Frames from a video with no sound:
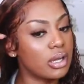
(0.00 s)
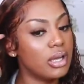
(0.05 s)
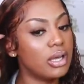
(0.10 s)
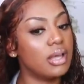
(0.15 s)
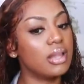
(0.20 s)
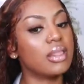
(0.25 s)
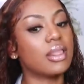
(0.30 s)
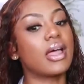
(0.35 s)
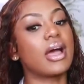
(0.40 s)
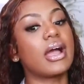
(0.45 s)
The
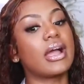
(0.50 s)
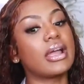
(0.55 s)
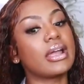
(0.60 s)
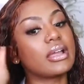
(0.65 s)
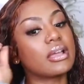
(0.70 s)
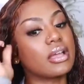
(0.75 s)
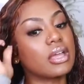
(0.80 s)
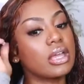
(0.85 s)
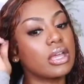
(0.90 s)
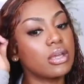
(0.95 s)
baby hairs are
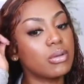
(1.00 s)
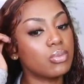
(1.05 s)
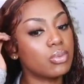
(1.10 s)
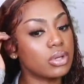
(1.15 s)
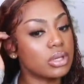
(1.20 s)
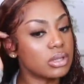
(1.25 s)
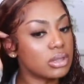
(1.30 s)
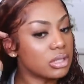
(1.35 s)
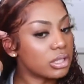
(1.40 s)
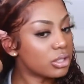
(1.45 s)
popping,
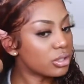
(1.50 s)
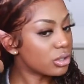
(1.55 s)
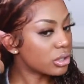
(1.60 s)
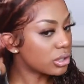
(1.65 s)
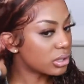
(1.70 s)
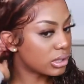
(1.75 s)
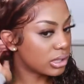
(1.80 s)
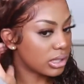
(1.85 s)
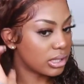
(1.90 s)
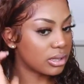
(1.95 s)
they're
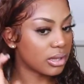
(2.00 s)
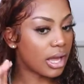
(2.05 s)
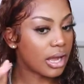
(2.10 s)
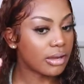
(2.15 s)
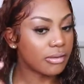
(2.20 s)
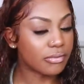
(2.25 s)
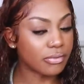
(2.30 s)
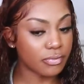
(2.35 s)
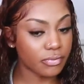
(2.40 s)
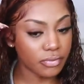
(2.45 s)
laid, and
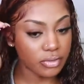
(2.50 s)
this is